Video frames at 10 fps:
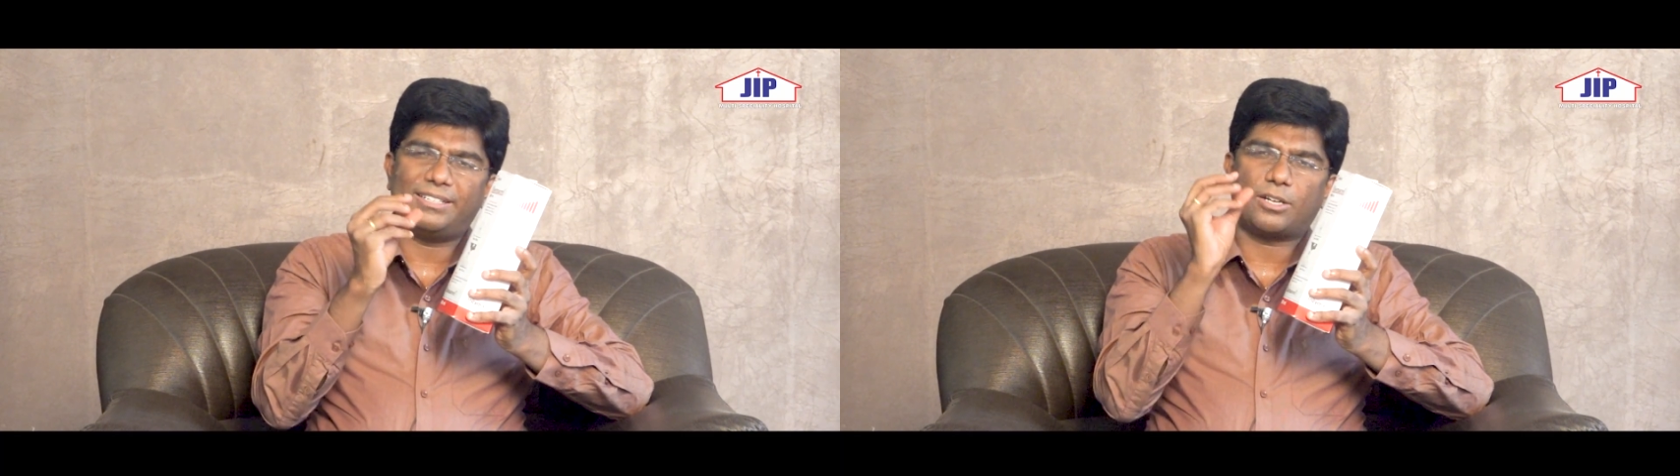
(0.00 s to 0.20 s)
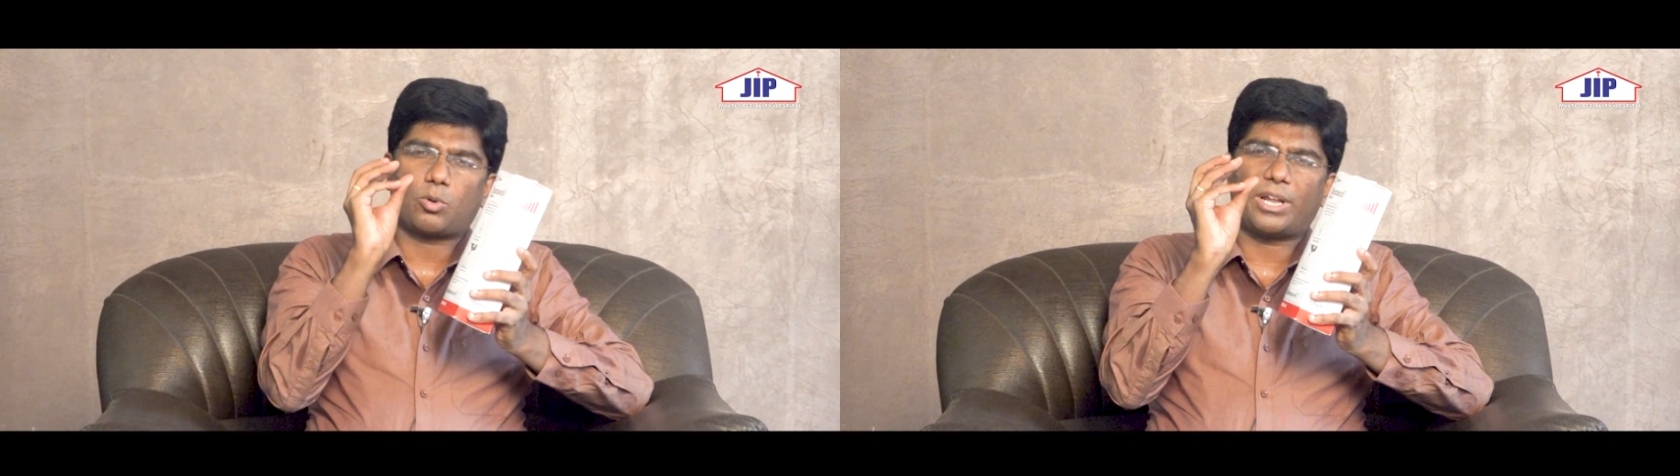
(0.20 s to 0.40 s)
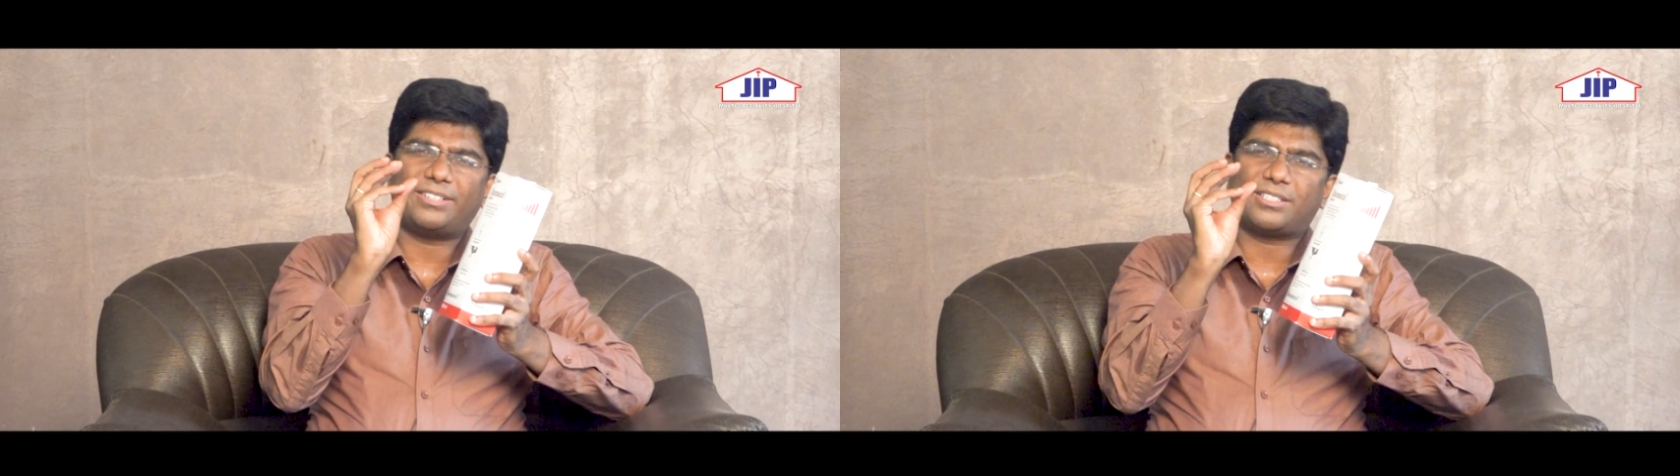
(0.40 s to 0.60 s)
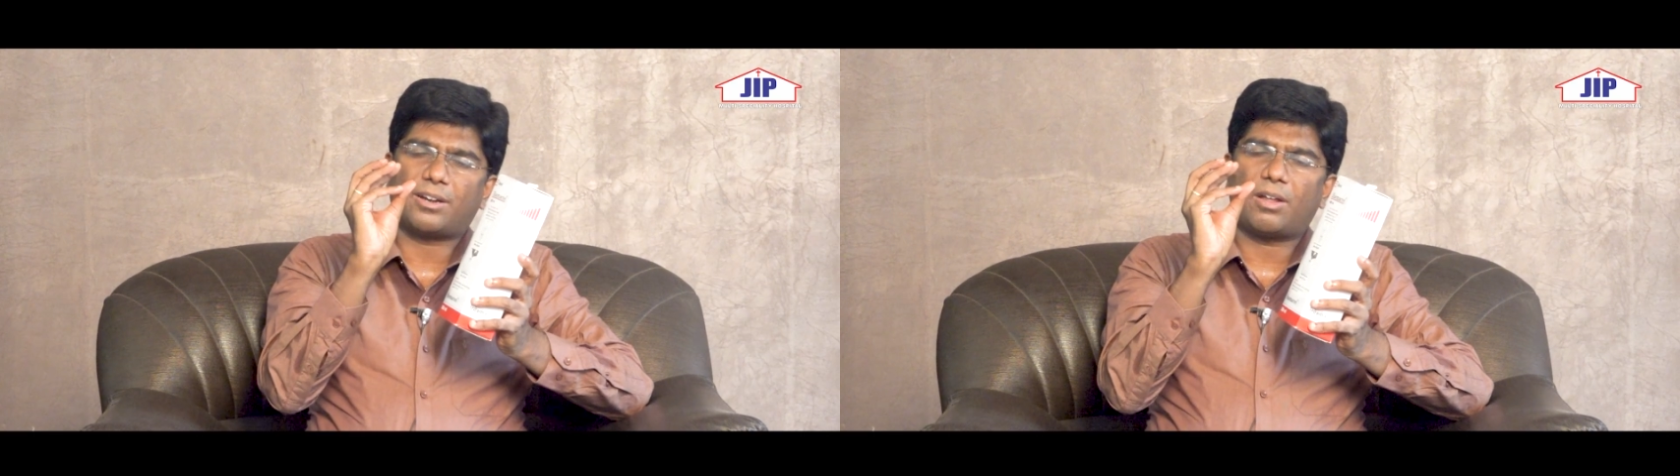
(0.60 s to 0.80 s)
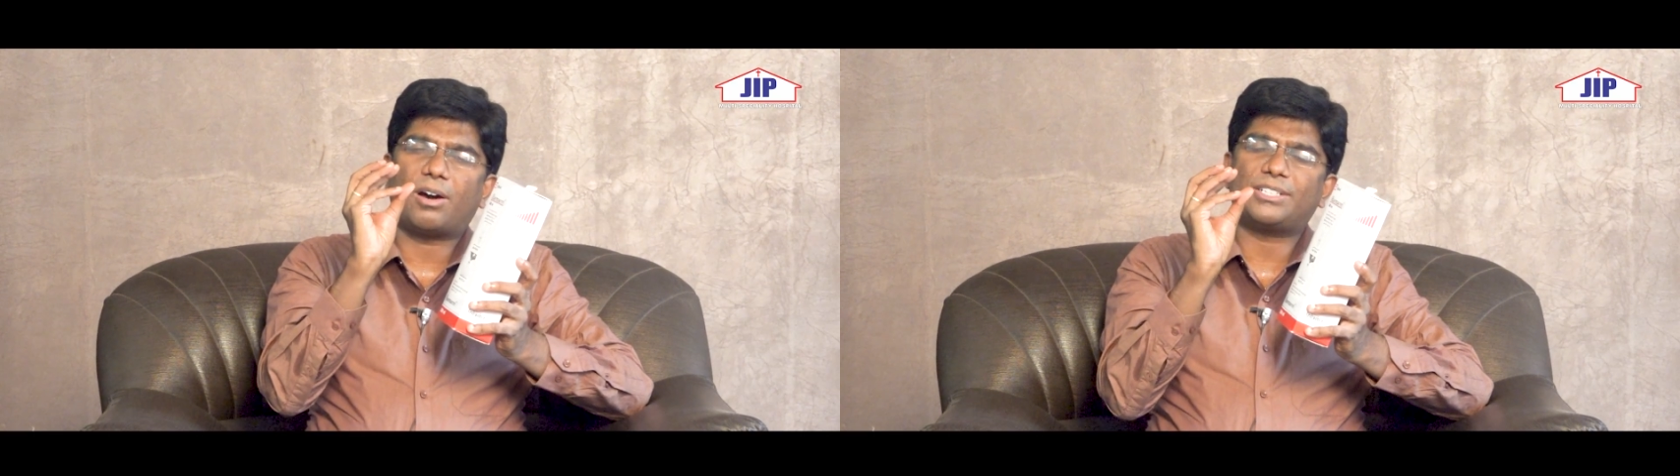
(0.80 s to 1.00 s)
in the colloids are
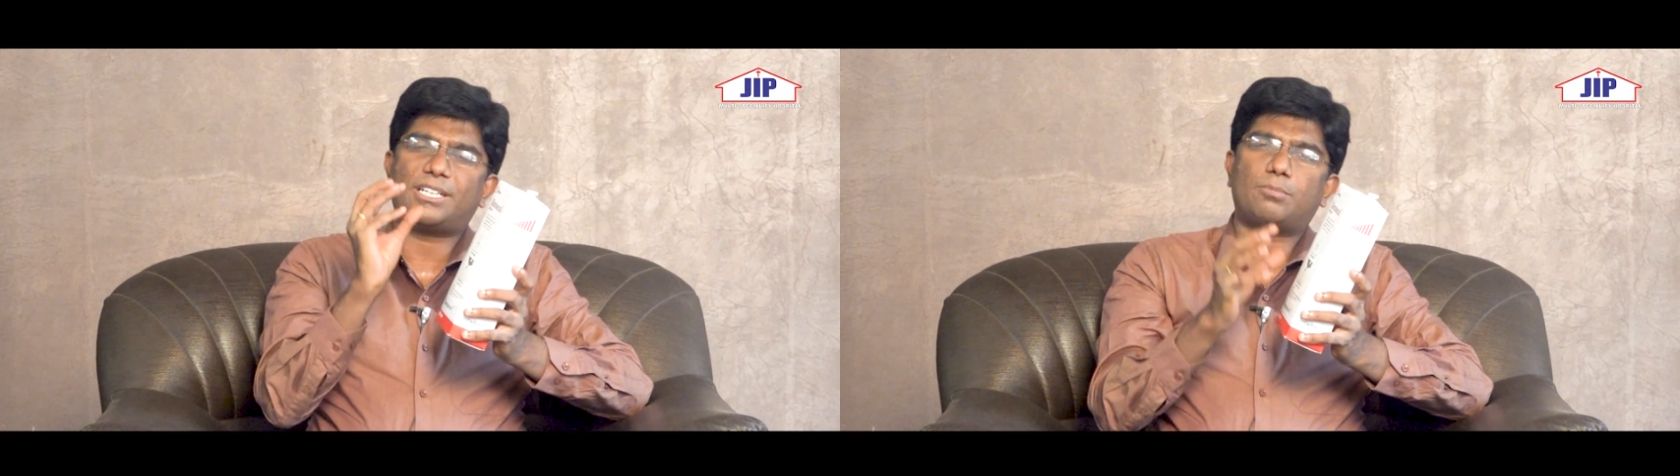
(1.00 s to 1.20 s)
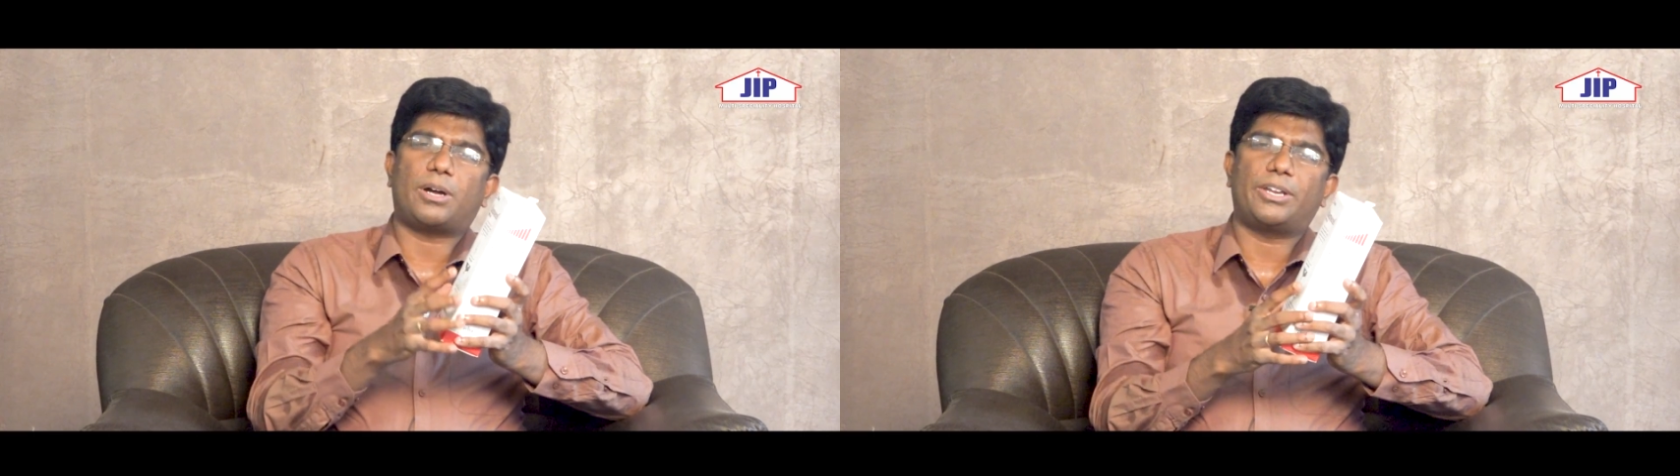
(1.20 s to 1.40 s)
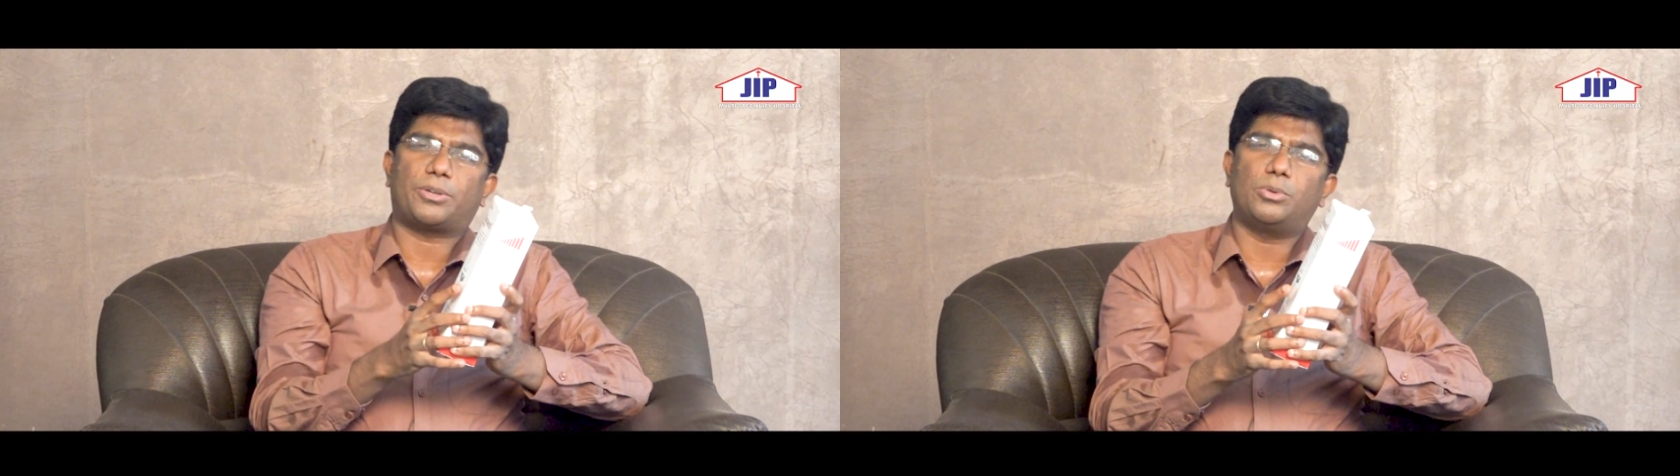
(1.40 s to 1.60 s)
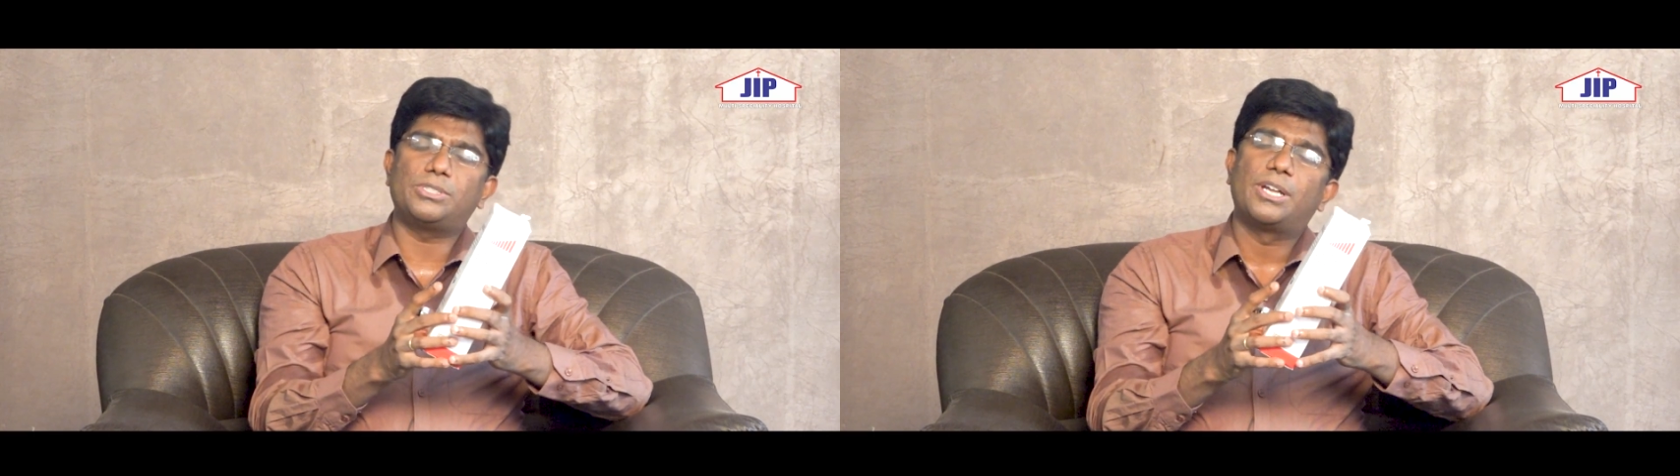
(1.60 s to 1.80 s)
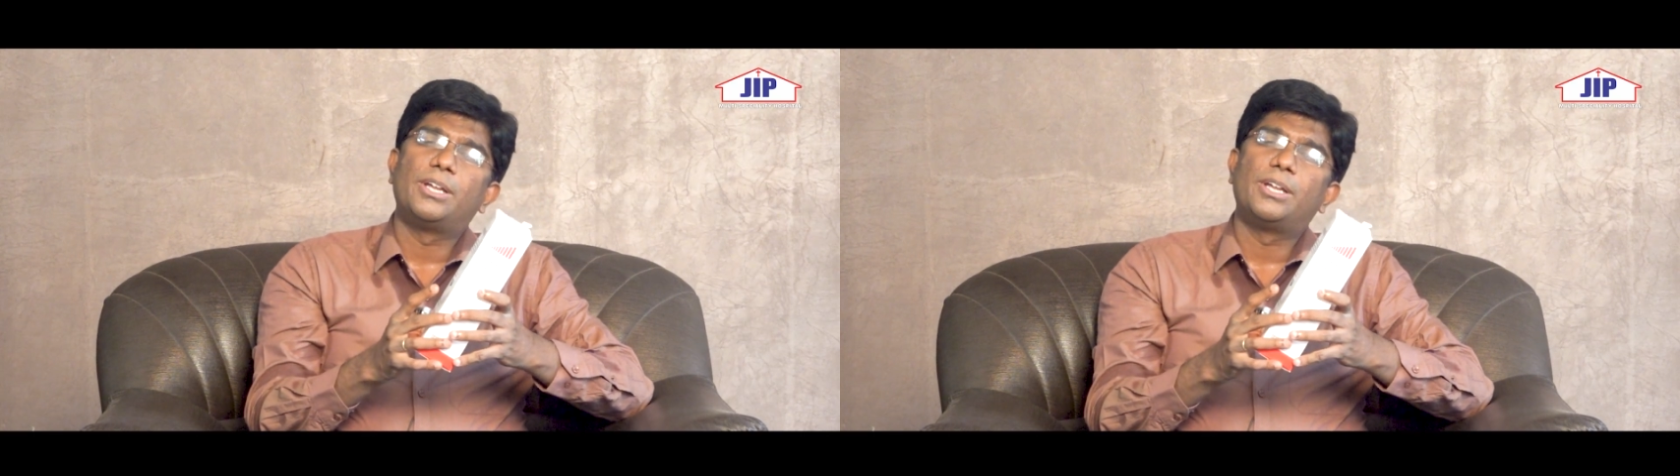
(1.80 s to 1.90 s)
larger molecules.